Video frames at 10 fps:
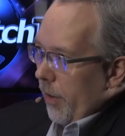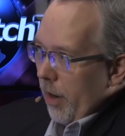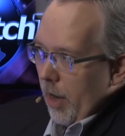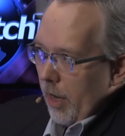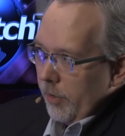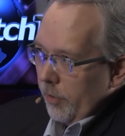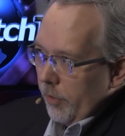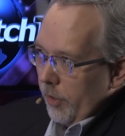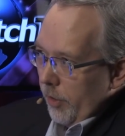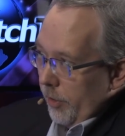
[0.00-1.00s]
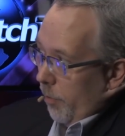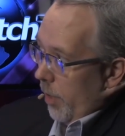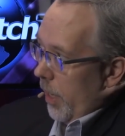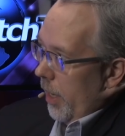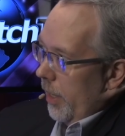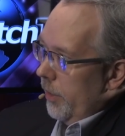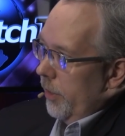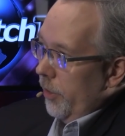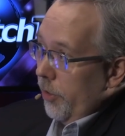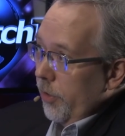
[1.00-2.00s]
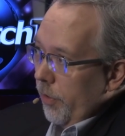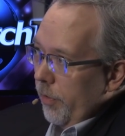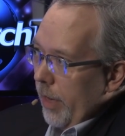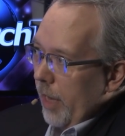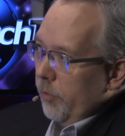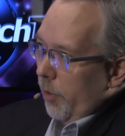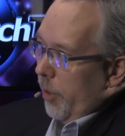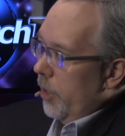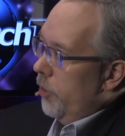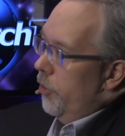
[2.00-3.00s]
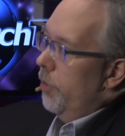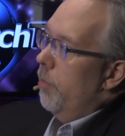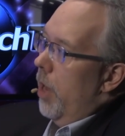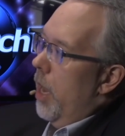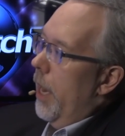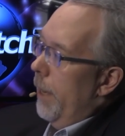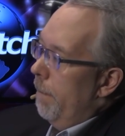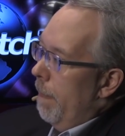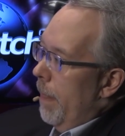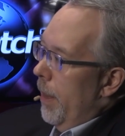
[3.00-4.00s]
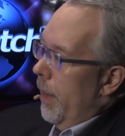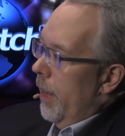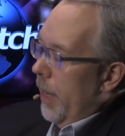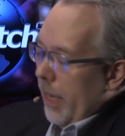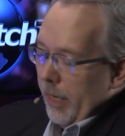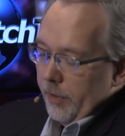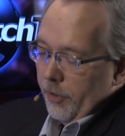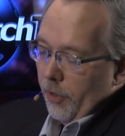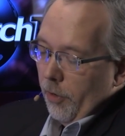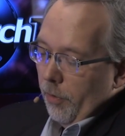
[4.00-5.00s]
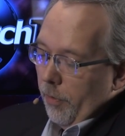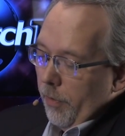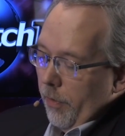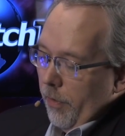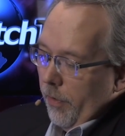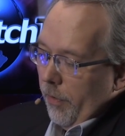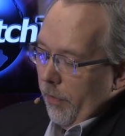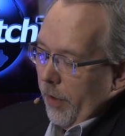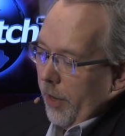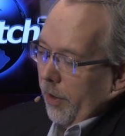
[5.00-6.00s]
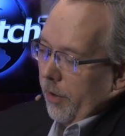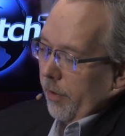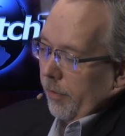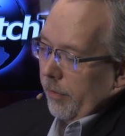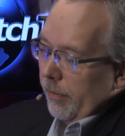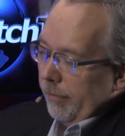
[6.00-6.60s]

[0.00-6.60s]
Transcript: they're hostile to me and to you, naturally, because you're mine. And so they're